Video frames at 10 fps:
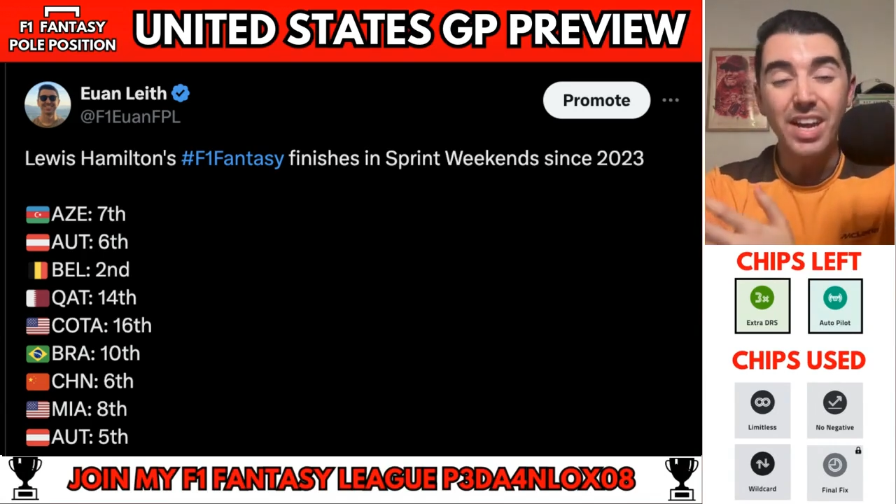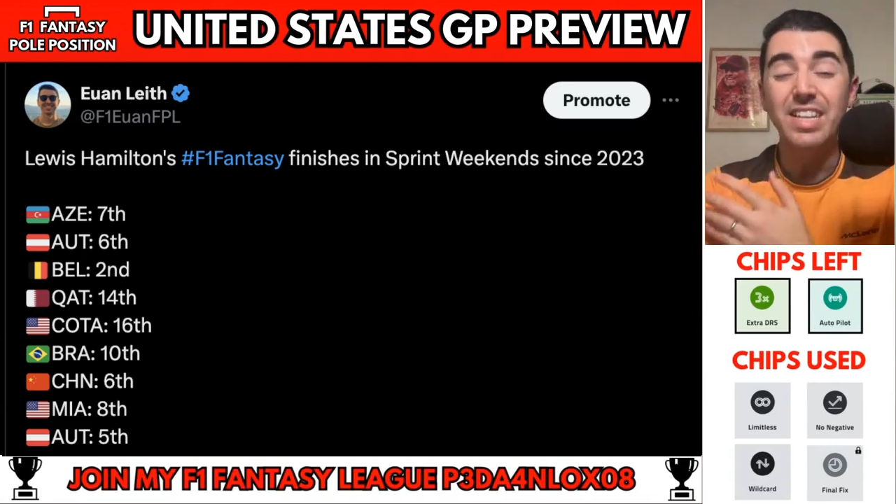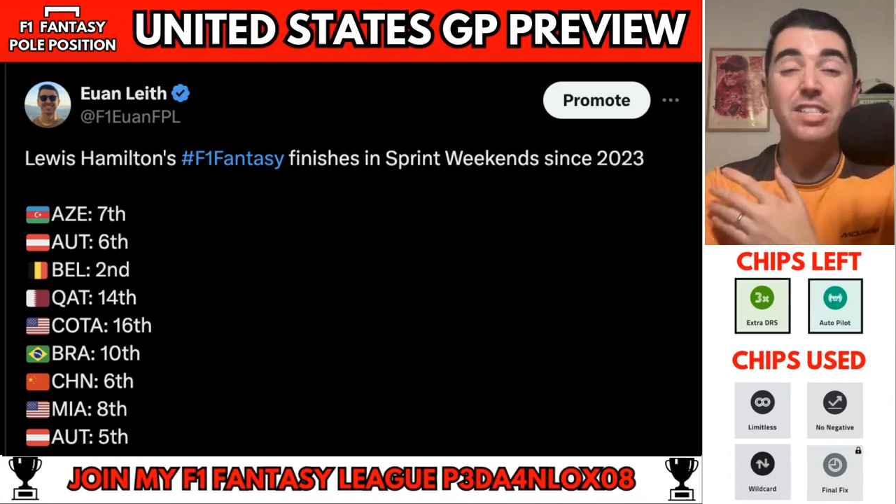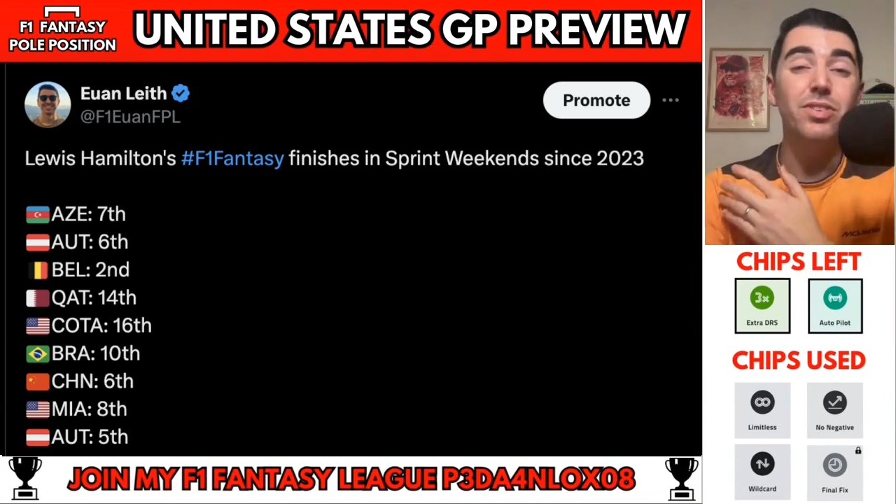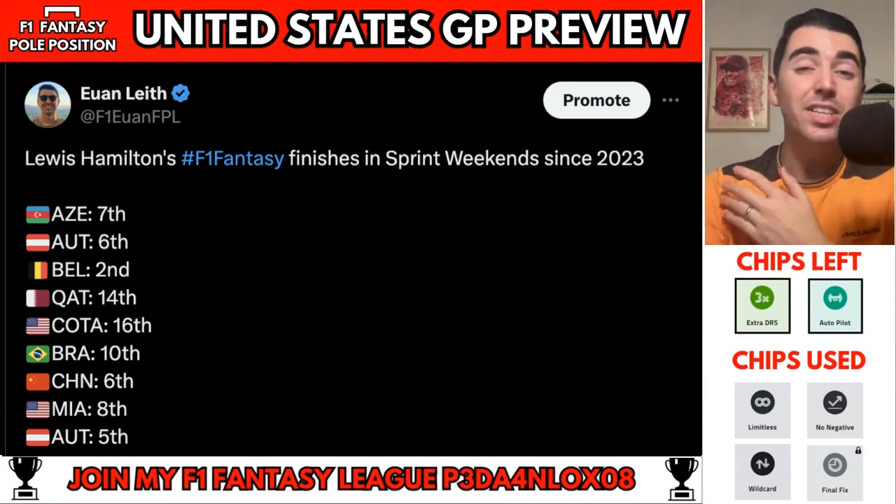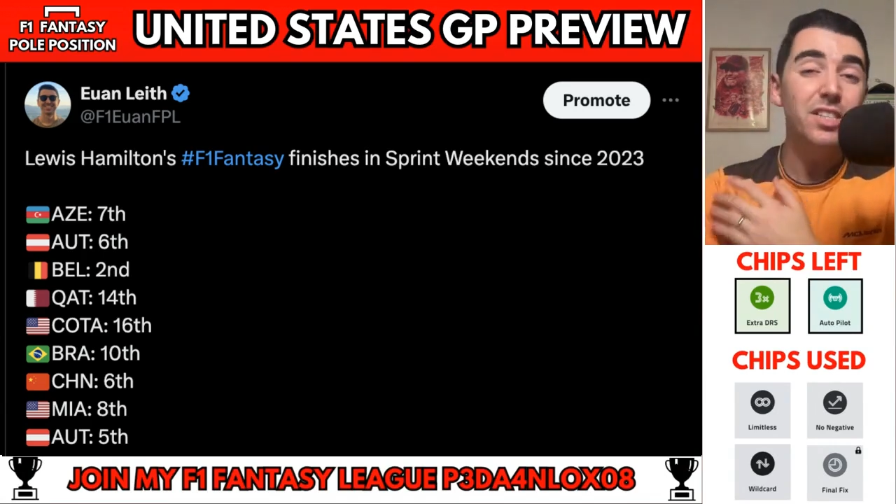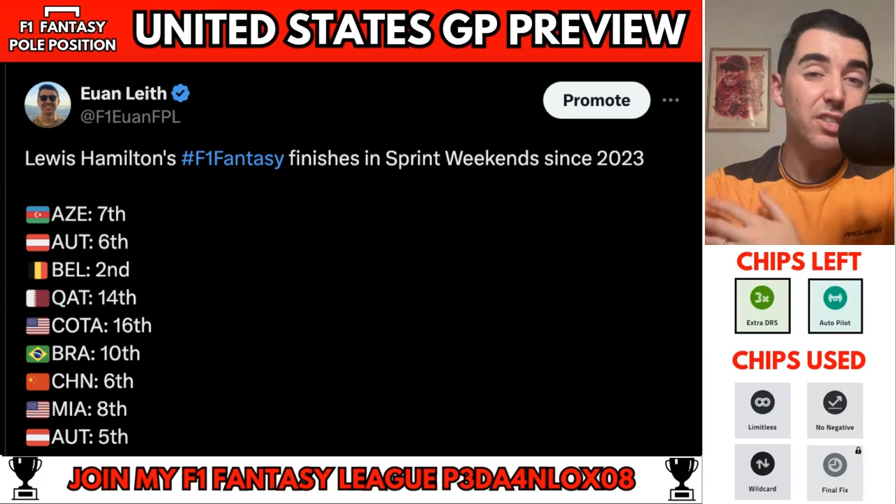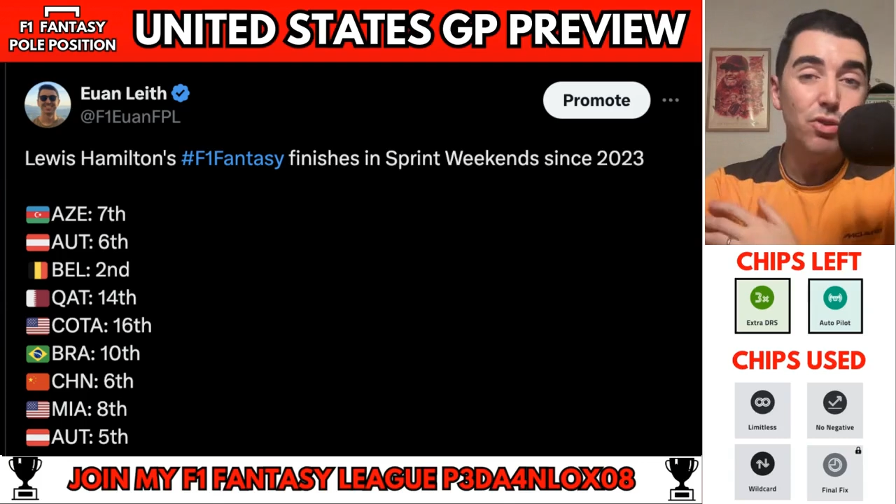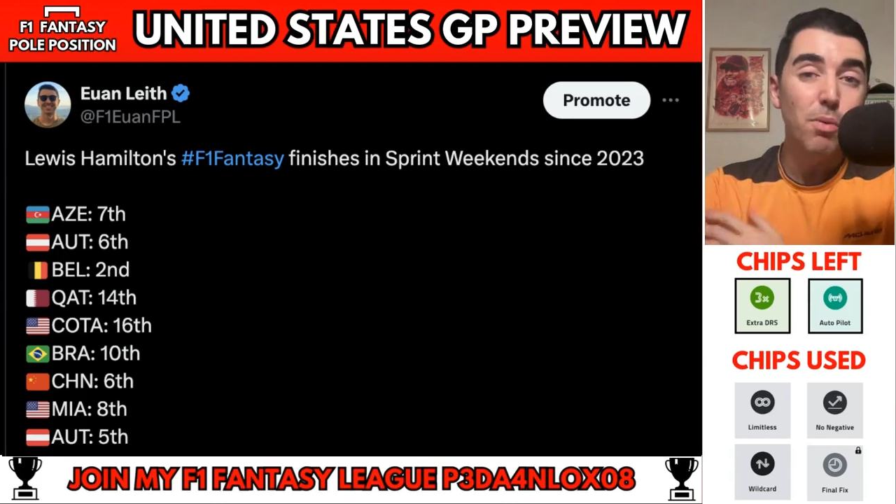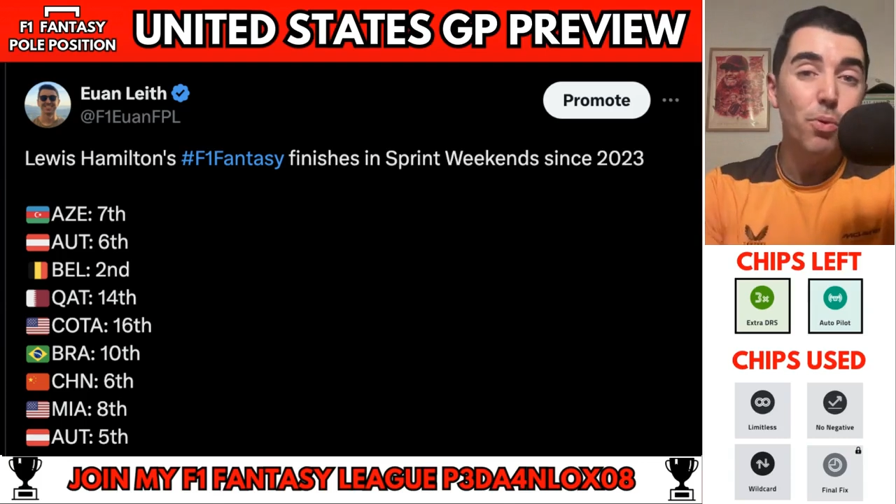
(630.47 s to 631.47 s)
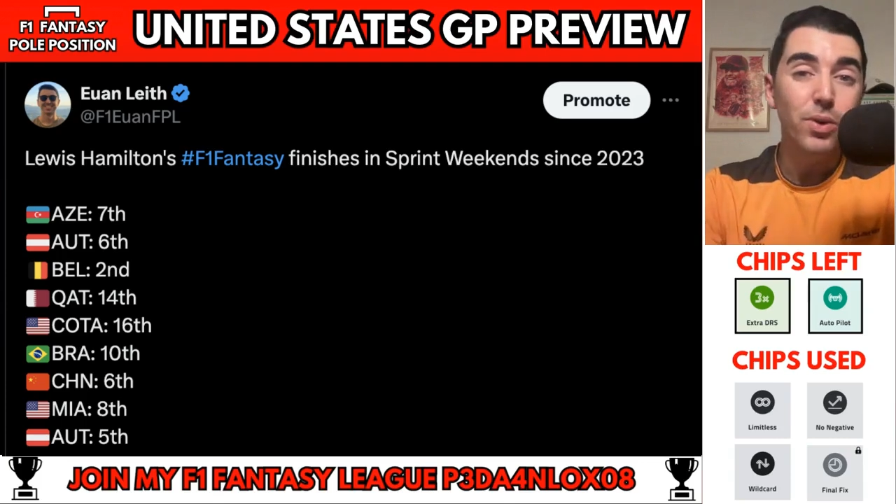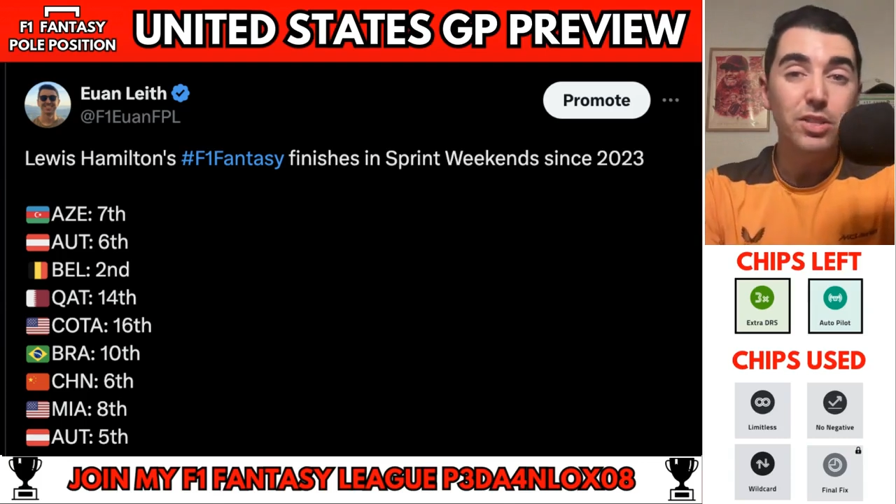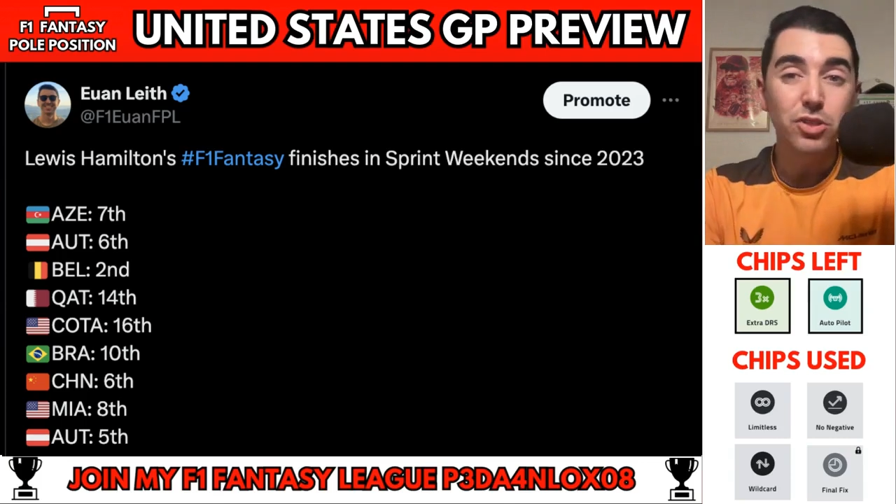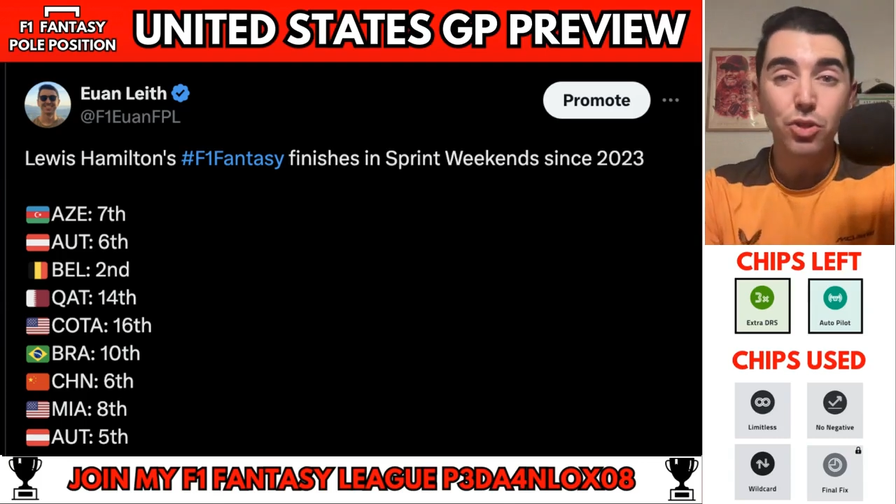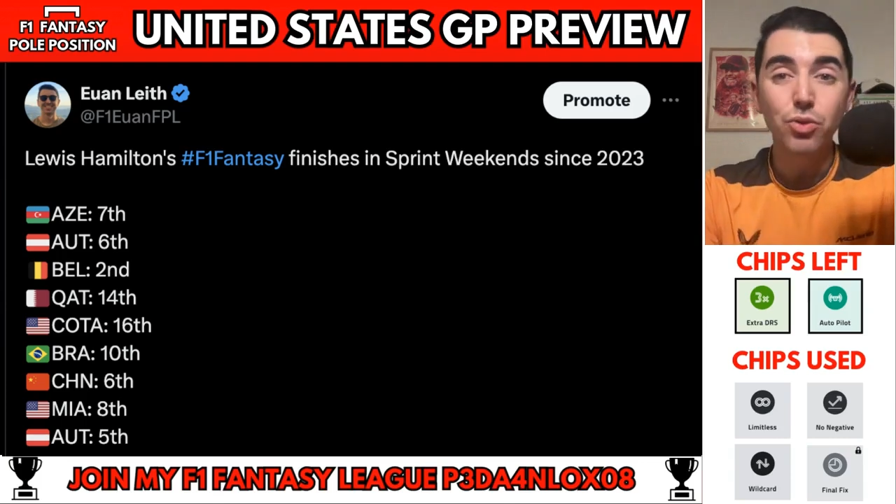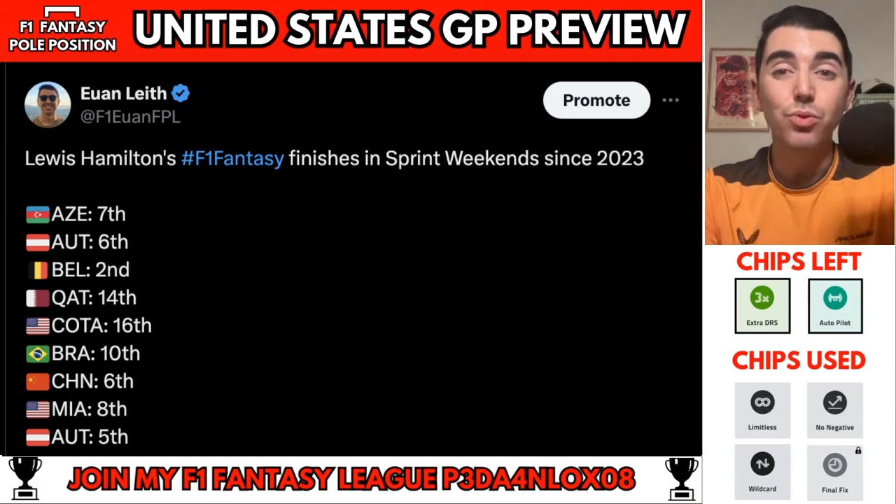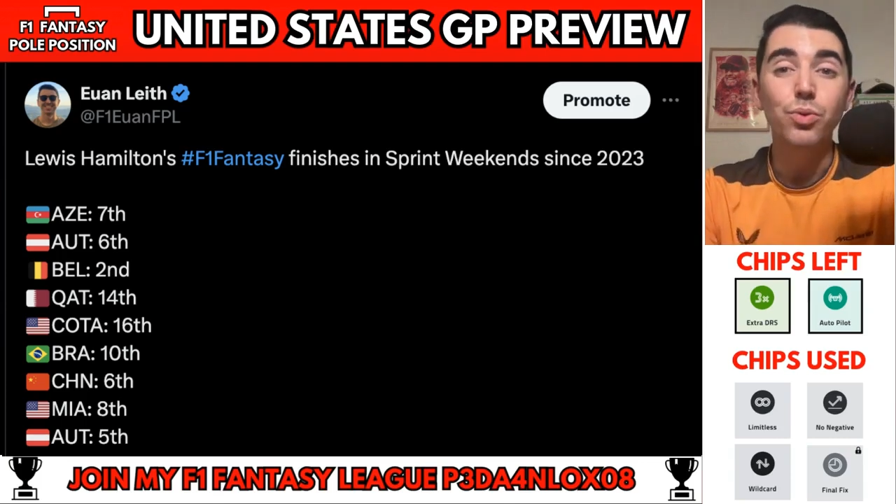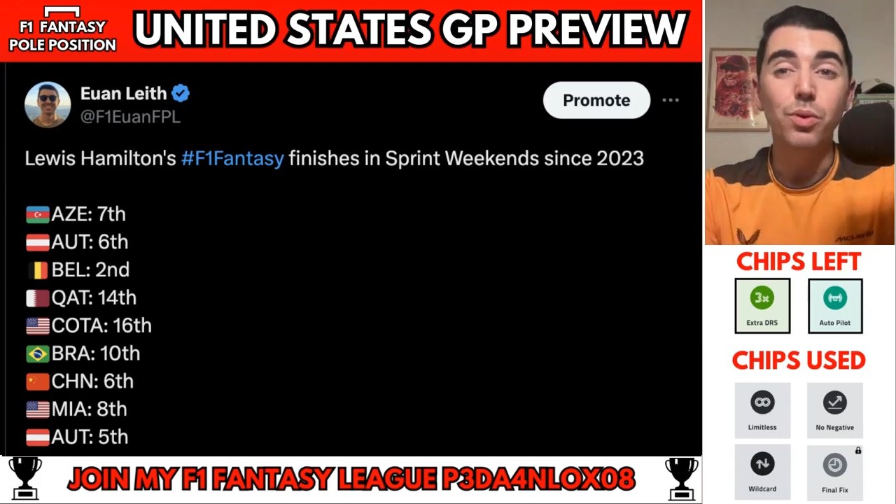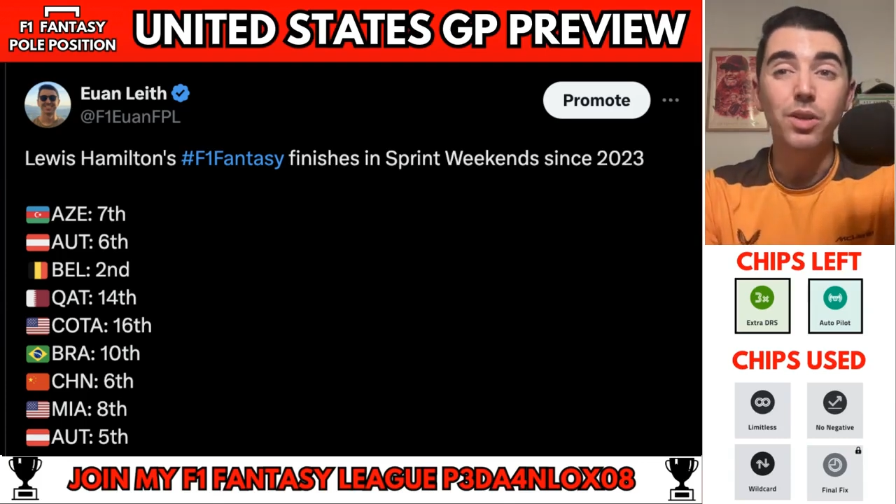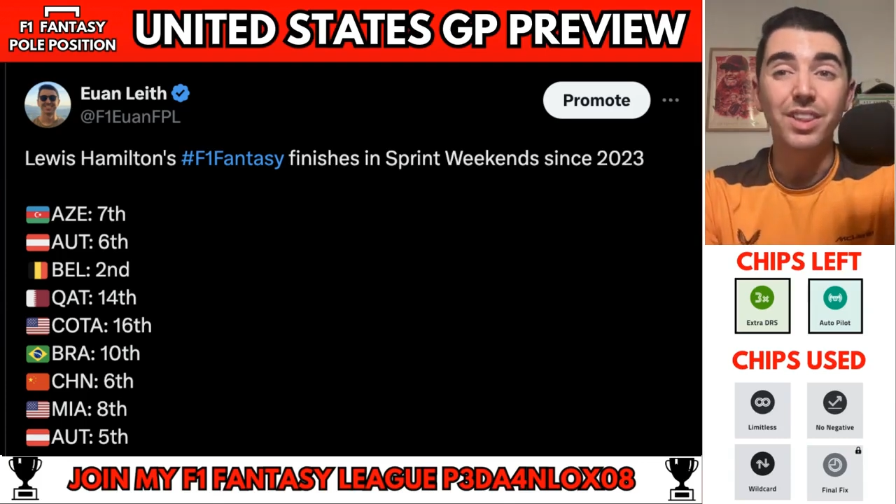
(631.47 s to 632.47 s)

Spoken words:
And he's only 0.2